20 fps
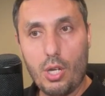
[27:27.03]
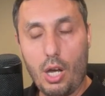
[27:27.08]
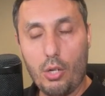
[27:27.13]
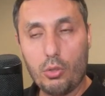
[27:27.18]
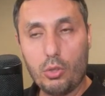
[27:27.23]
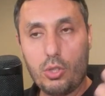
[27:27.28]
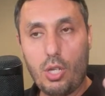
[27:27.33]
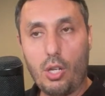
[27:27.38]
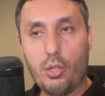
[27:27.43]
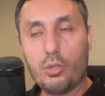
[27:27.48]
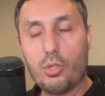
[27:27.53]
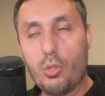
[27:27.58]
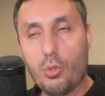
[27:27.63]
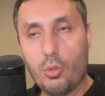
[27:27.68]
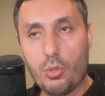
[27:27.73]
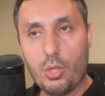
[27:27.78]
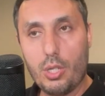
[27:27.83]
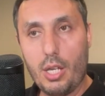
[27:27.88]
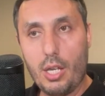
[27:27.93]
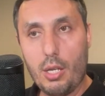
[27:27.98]
how to
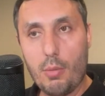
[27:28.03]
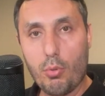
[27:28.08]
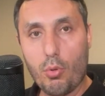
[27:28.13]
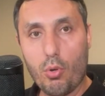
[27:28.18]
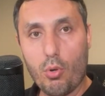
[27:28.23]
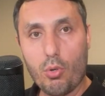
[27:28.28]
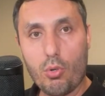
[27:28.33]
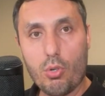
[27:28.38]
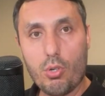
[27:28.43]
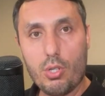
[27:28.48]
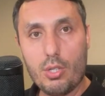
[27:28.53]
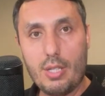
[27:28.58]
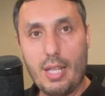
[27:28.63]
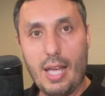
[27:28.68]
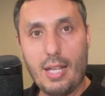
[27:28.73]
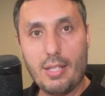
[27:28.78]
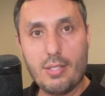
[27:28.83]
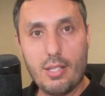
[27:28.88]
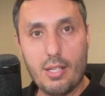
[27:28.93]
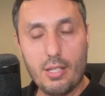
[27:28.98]
talk to a broker.
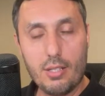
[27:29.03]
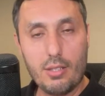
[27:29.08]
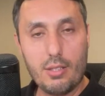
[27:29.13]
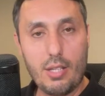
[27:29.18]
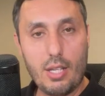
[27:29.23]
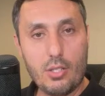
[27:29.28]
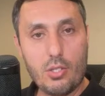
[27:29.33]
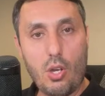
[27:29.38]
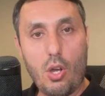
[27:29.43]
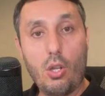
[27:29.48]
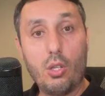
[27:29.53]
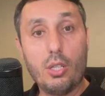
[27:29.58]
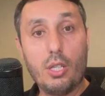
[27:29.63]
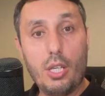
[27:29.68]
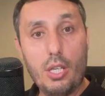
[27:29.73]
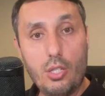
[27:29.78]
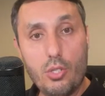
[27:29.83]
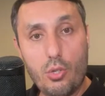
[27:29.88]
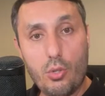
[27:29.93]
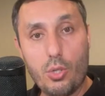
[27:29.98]
That's it. That's all
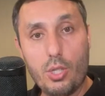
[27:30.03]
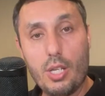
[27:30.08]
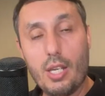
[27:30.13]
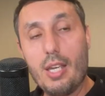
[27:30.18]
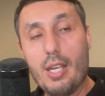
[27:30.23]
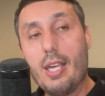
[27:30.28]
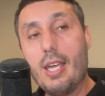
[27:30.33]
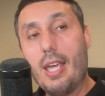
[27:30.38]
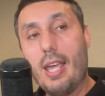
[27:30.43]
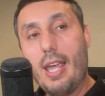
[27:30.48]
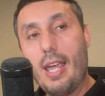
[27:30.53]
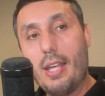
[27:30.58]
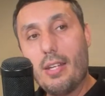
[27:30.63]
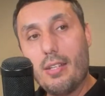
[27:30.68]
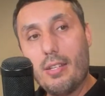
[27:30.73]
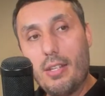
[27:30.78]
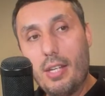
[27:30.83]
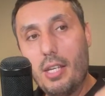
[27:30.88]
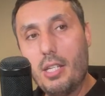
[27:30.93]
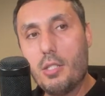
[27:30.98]
into it.
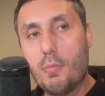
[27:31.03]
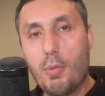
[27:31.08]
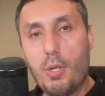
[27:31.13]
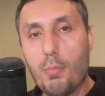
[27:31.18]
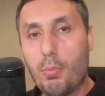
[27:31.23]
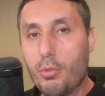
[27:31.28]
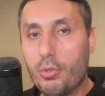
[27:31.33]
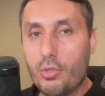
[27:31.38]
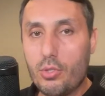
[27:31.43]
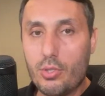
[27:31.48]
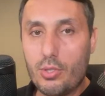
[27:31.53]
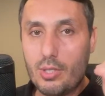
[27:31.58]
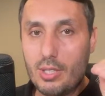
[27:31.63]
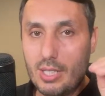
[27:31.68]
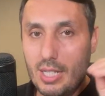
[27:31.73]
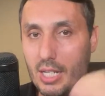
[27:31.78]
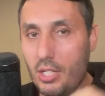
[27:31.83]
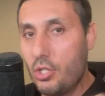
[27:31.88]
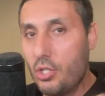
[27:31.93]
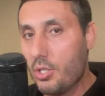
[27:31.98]
And these people
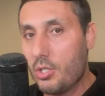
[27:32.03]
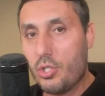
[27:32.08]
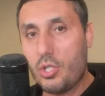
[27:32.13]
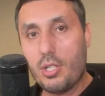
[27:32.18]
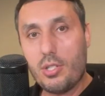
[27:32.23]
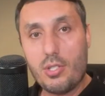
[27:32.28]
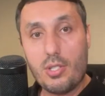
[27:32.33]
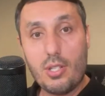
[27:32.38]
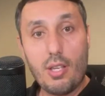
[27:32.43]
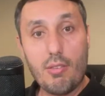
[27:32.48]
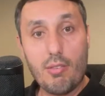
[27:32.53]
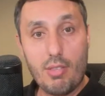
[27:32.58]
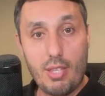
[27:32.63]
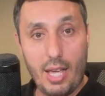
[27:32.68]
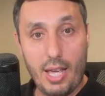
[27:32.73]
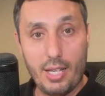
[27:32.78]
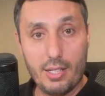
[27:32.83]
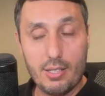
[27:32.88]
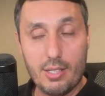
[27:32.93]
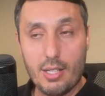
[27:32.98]
teaching just
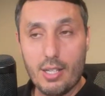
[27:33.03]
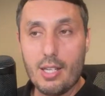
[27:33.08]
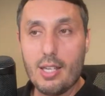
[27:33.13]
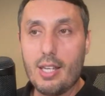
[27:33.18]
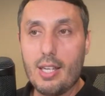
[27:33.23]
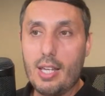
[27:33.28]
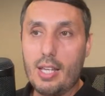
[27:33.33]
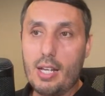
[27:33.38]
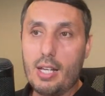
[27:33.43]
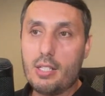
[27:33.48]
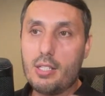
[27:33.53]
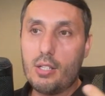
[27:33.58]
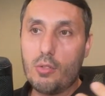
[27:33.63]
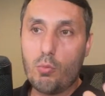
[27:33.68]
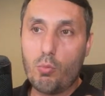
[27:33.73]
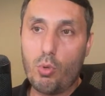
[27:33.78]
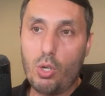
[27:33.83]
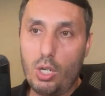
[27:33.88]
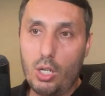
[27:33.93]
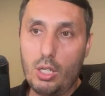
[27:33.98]
that. And I said,
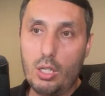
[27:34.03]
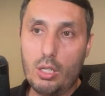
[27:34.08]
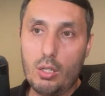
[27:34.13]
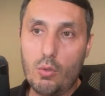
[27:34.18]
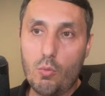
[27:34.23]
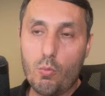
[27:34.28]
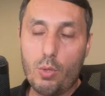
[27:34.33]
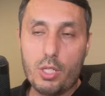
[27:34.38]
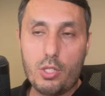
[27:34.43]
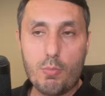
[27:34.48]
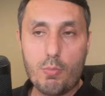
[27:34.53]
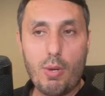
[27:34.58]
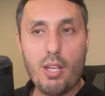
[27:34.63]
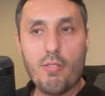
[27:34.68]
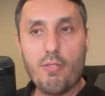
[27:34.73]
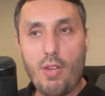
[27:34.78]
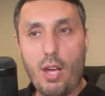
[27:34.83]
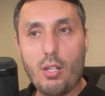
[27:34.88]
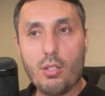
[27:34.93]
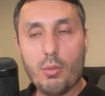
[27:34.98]
well, what's my
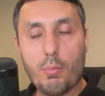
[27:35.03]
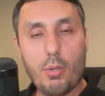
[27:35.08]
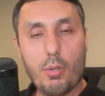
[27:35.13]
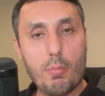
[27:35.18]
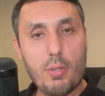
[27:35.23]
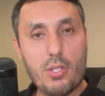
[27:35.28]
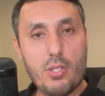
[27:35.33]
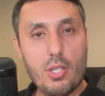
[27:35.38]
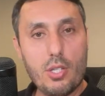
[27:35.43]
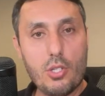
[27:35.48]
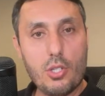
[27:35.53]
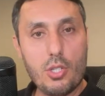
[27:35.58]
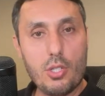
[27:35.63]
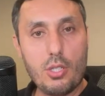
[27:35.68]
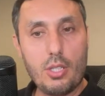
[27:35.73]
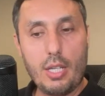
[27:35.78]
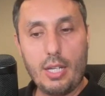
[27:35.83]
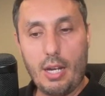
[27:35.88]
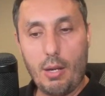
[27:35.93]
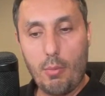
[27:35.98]
value proposition?
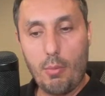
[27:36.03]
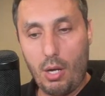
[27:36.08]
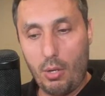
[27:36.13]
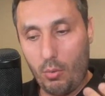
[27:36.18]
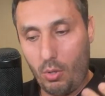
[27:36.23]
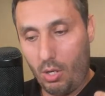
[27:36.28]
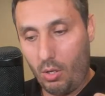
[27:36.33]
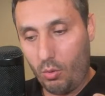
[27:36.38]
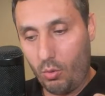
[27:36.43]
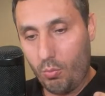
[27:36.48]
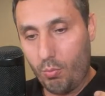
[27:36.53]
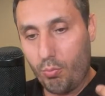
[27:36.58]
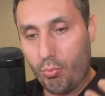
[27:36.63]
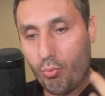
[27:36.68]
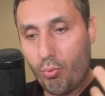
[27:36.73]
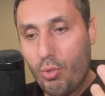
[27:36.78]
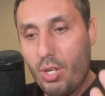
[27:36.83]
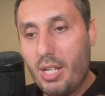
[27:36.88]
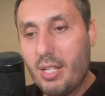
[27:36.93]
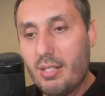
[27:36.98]
Like, I'll
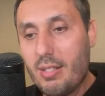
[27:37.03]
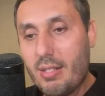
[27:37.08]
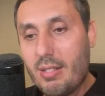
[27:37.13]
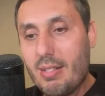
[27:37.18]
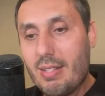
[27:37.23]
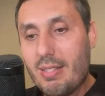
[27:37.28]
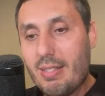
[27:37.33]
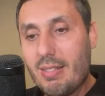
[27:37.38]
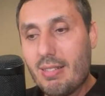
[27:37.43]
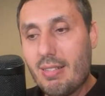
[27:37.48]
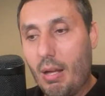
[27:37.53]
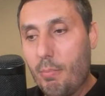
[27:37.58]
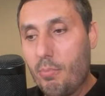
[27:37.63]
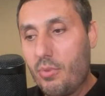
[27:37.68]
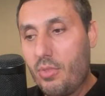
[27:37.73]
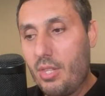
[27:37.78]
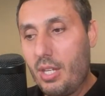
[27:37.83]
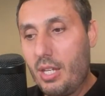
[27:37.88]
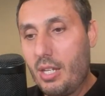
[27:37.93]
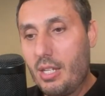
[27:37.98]
bring
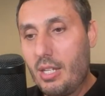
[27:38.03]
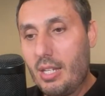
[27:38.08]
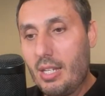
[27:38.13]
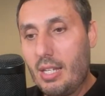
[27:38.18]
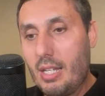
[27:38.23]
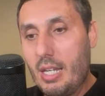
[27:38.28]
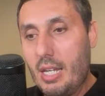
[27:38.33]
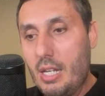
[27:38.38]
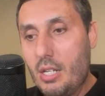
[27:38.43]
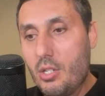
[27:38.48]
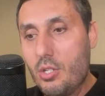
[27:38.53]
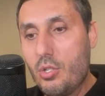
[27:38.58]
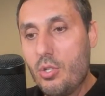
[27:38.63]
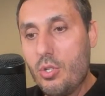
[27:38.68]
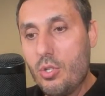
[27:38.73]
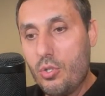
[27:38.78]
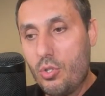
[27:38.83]
something in